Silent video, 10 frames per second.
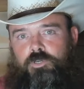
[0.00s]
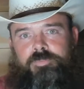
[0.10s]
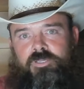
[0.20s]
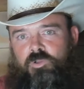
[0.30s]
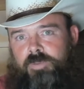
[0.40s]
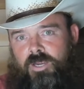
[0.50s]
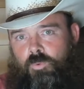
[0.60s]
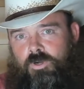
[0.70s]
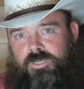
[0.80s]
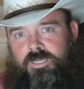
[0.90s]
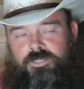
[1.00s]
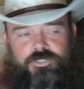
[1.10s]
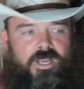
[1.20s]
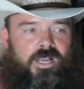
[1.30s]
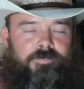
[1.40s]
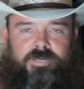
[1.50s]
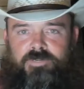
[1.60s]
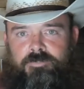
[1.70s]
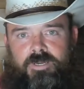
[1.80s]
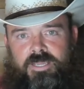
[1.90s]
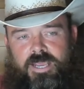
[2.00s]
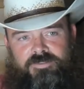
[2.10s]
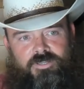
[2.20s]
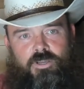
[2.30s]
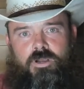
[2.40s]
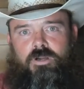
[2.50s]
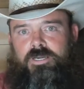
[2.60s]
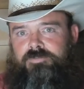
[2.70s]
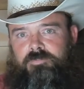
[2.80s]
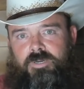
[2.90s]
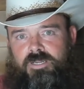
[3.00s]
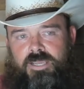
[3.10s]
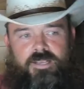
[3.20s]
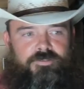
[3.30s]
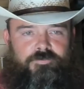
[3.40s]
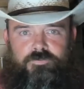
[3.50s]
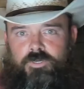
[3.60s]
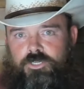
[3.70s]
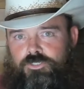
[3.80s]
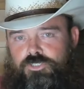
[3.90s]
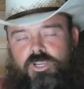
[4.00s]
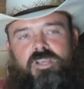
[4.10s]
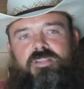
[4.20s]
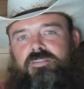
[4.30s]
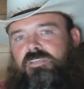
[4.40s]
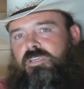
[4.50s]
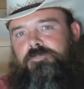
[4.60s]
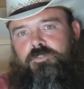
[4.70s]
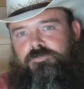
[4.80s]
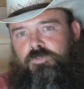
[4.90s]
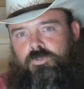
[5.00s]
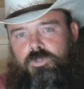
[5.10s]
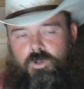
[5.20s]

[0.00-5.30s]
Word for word: your bill by working a job everybody has a car everybody has a fridge that keeps your food